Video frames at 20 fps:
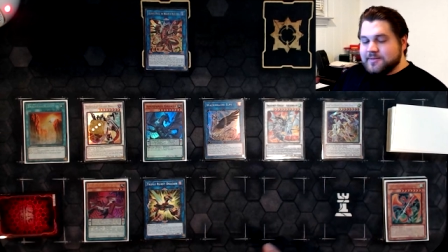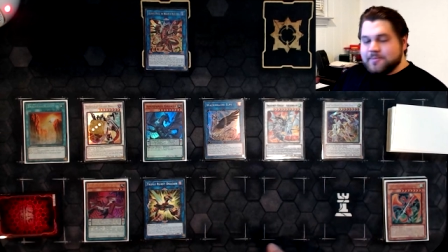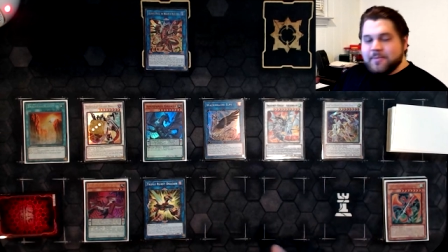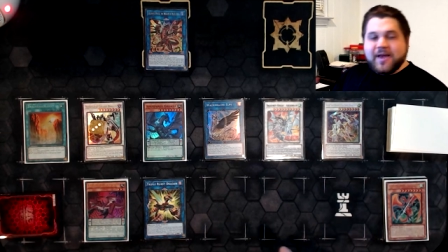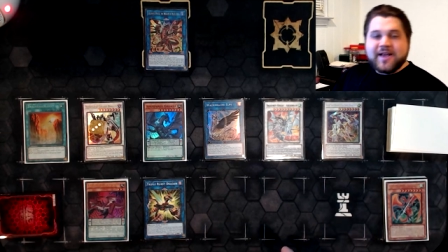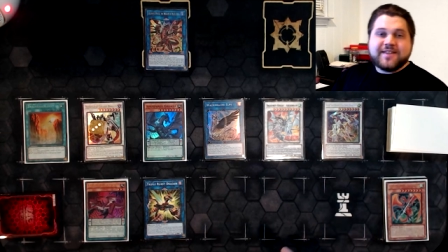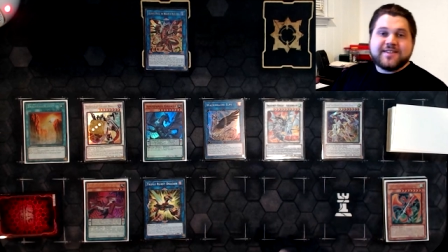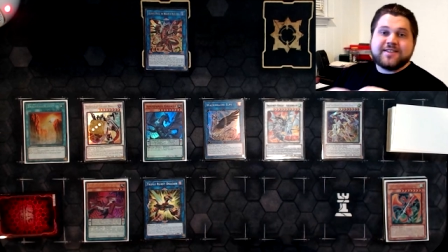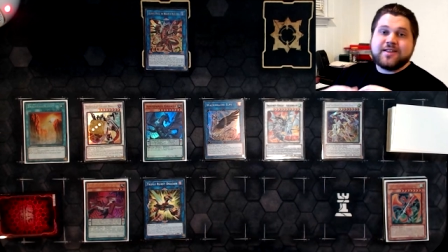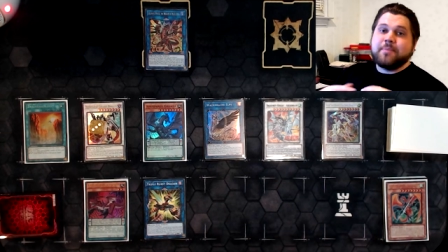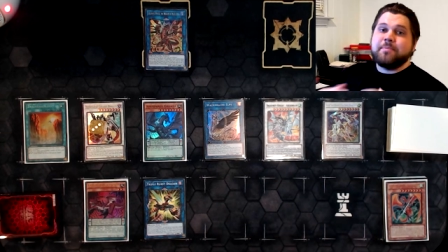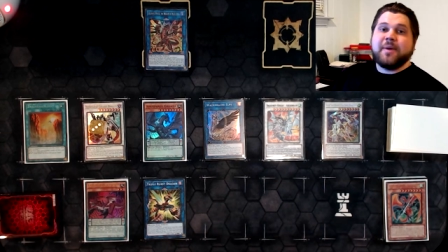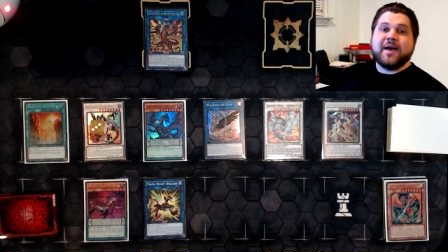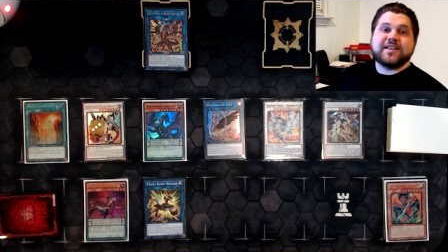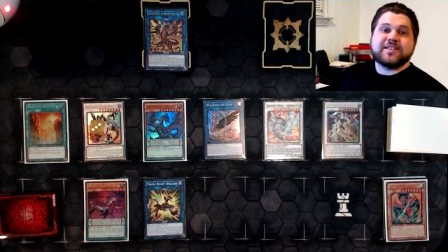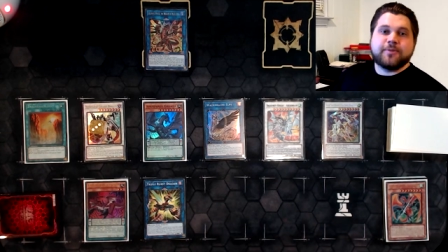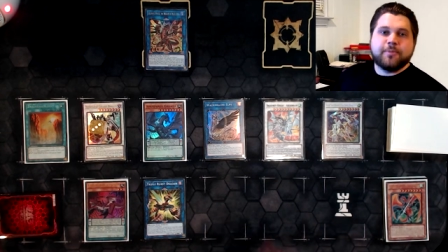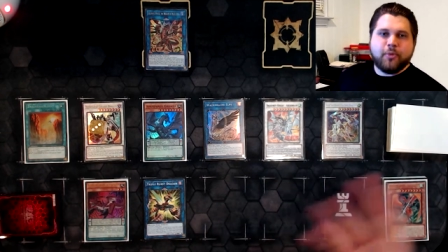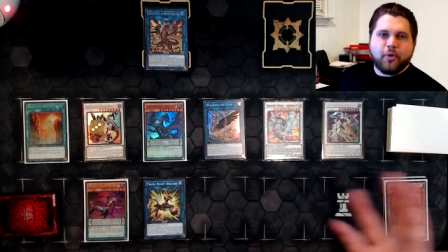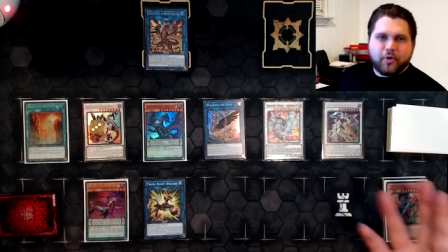It makes
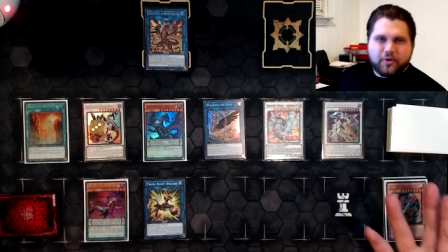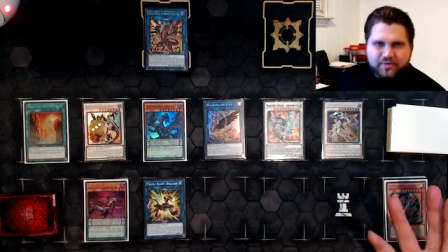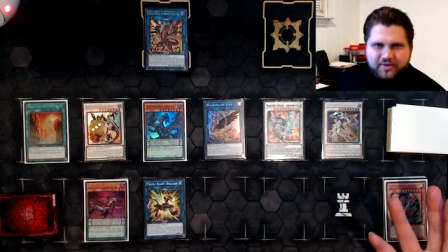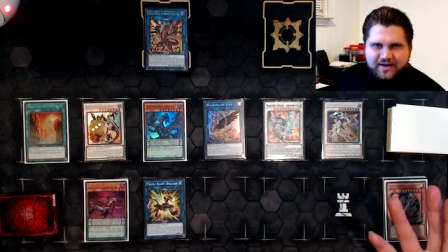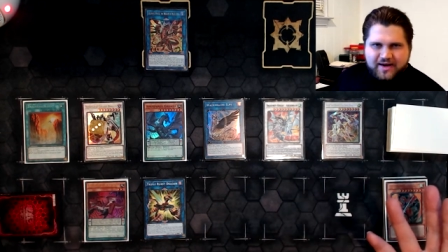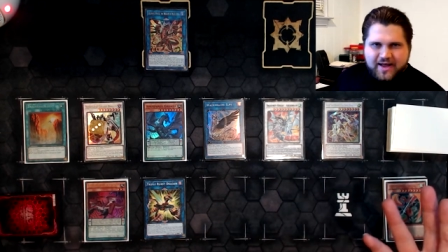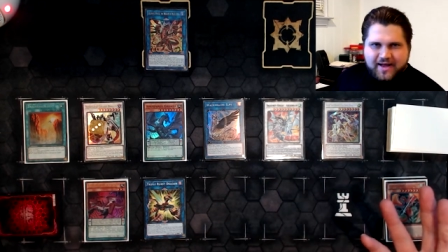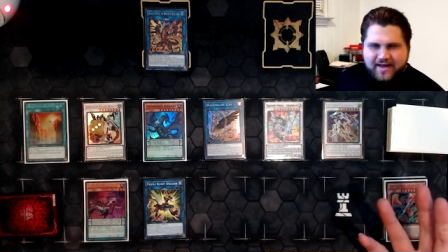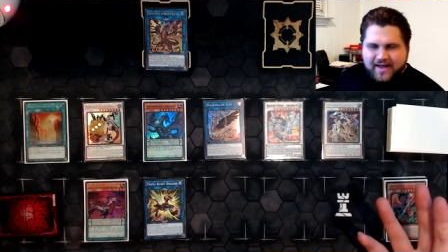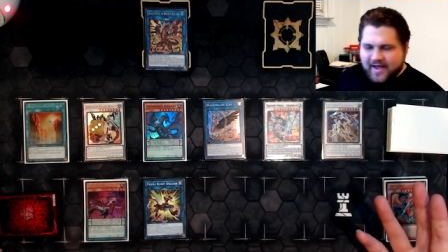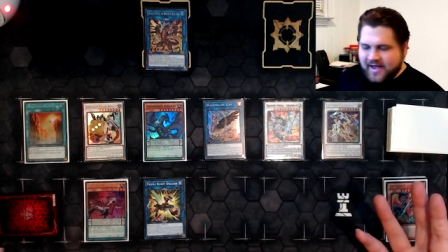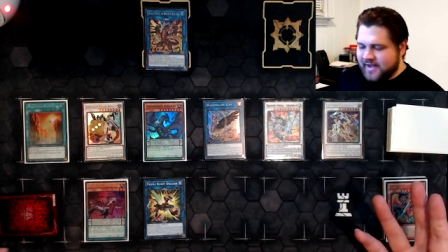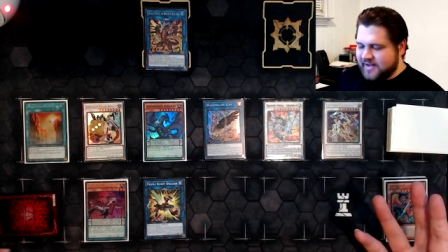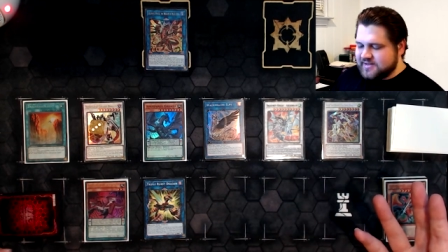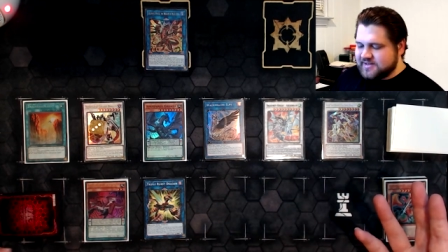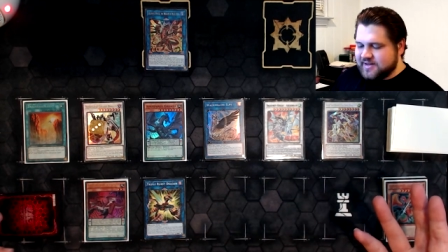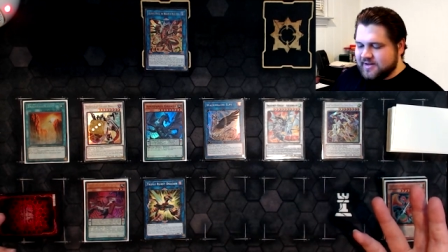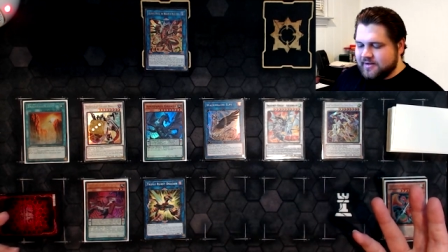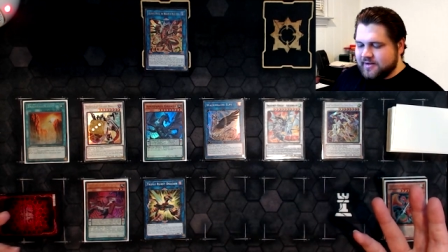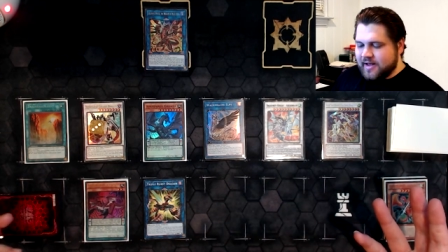the best board the
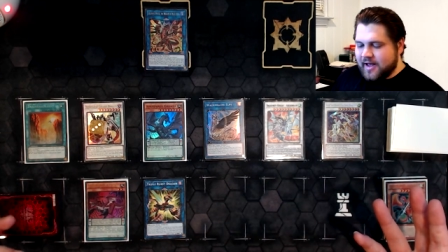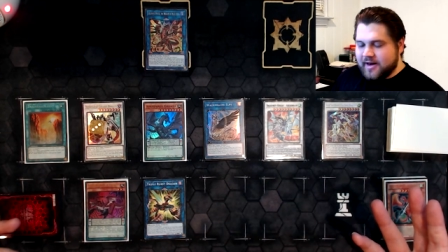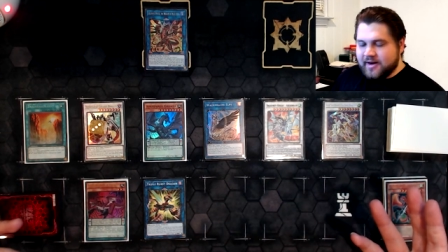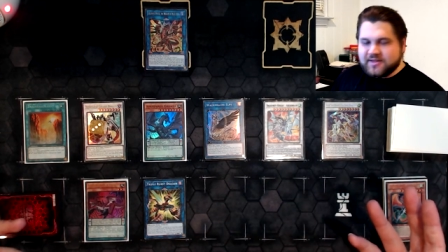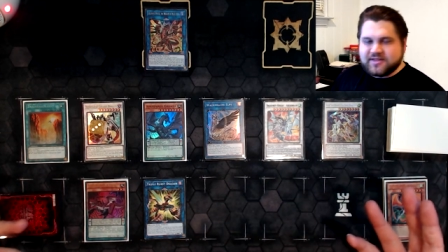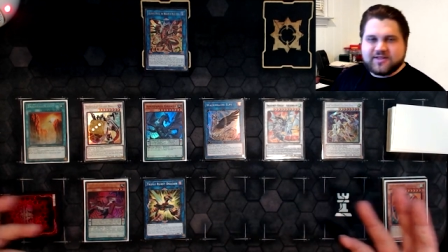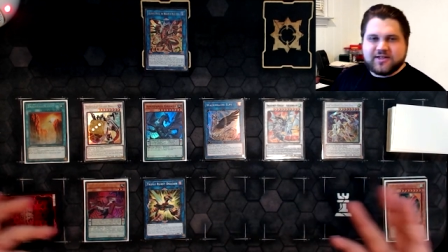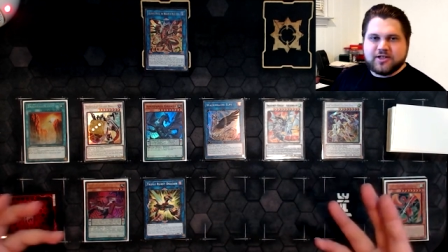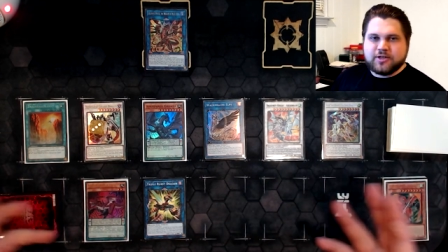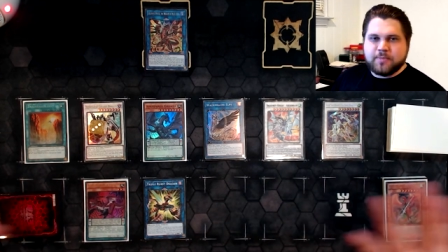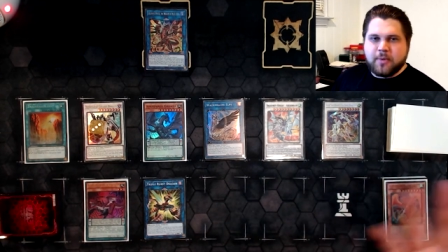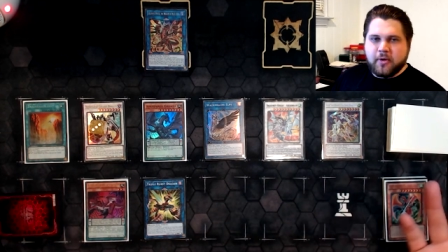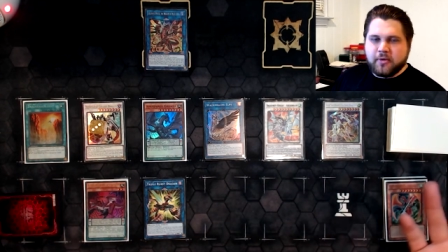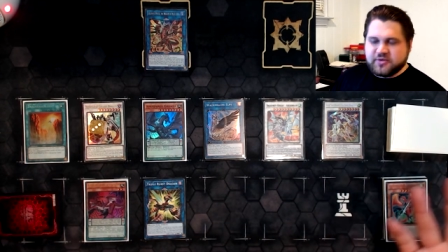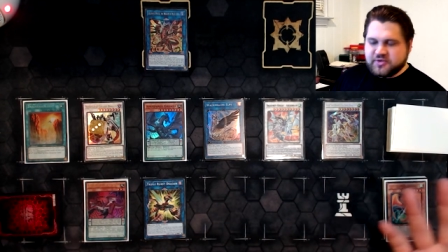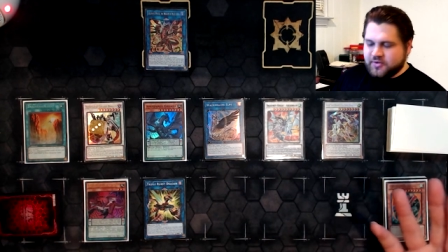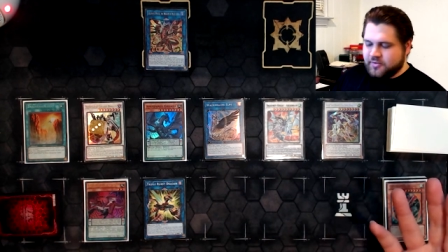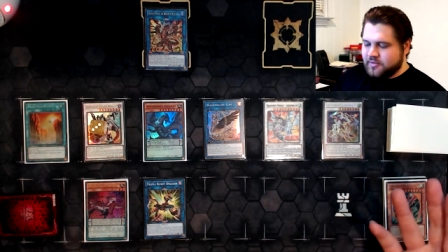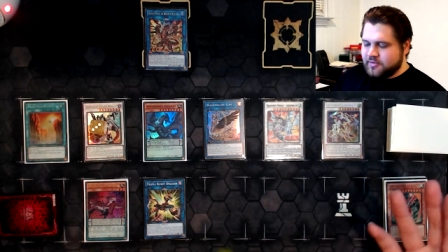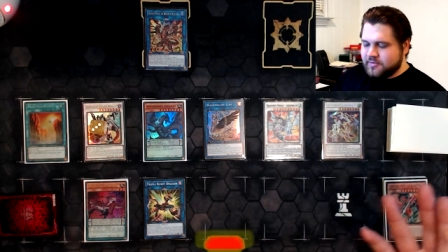deck has at its
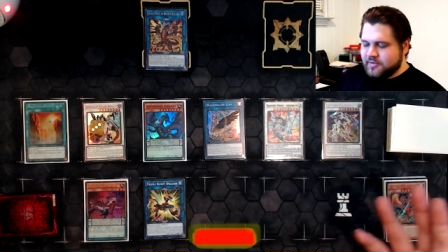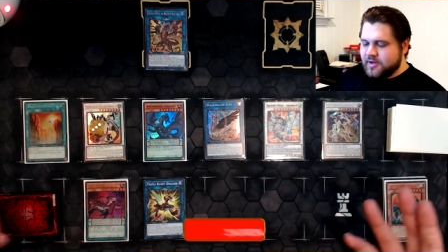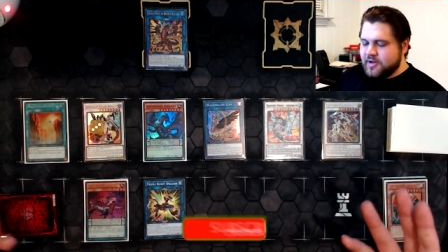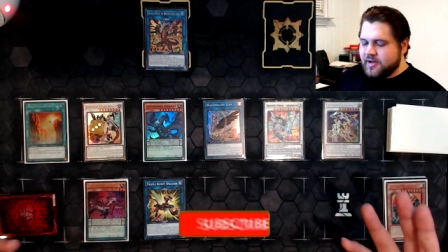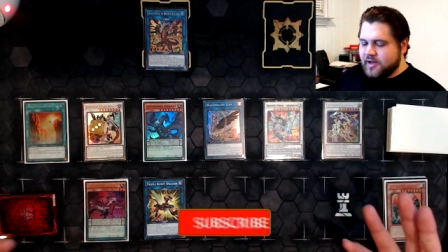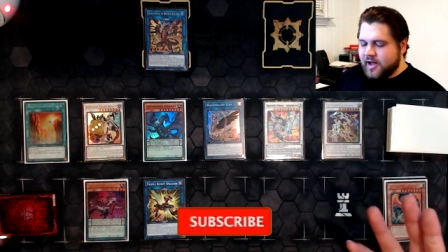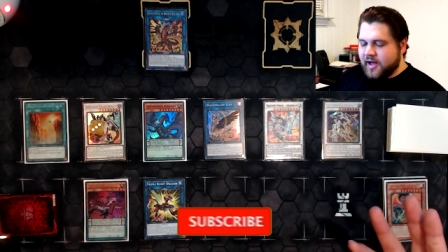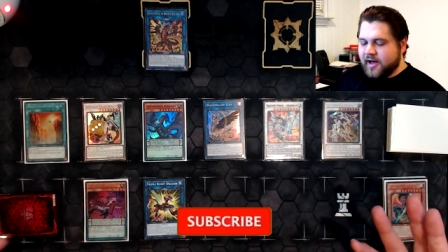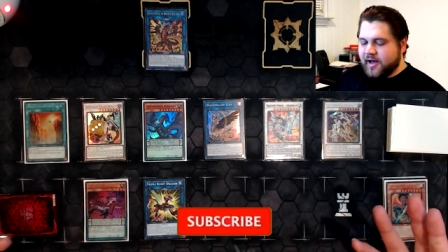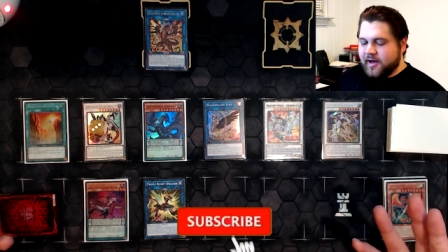disposal